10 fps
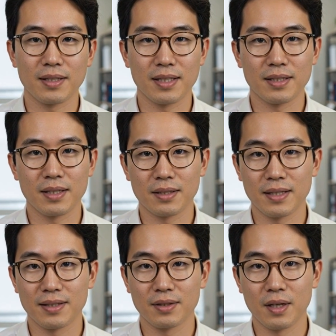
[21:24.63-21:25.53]
sits
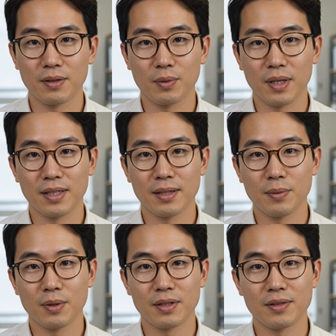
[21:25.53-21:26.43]
underneath software that
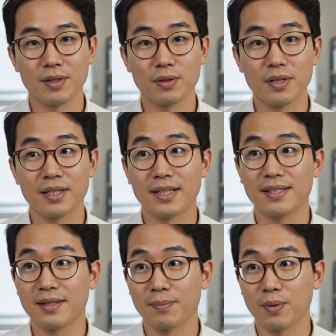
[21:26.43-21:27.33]
most of us treat as
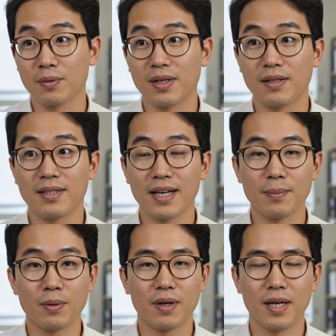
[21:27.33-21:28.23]
simple,
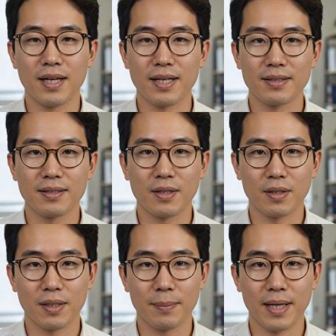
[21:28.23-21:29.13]
stable, and
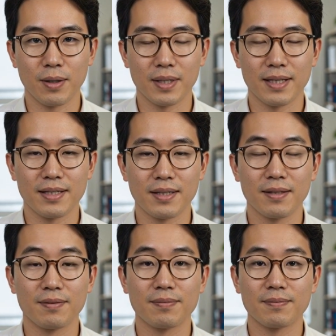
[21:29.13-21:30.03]
thoroughly battle-tested.
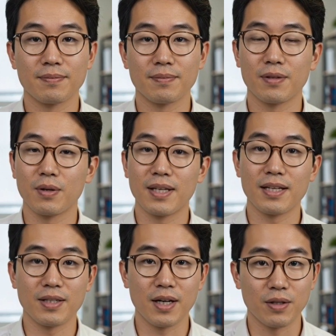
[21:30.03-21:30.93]
The
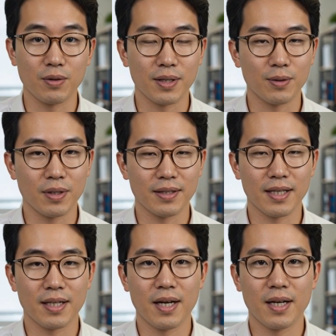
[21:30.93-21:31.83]
Linux kernel is one of the